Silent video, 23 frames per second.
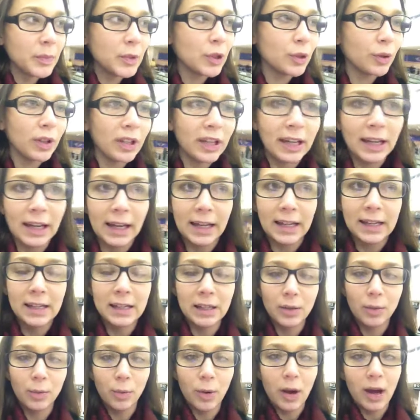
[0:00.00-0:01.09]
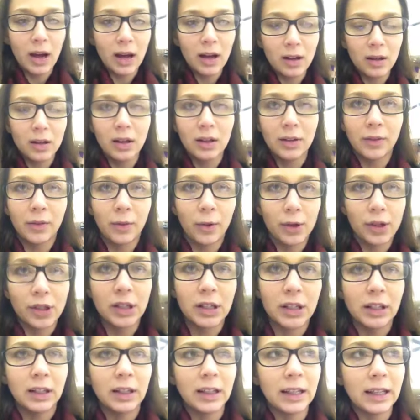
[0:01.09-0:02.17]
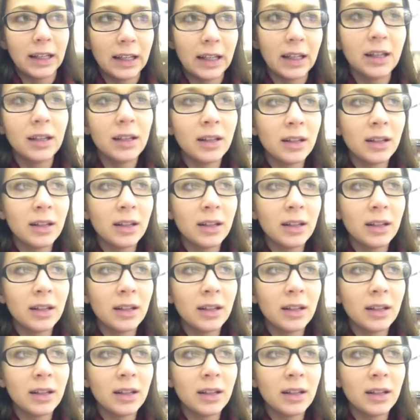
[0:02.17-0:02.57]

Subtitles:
Julia Ann did well, unfortunately.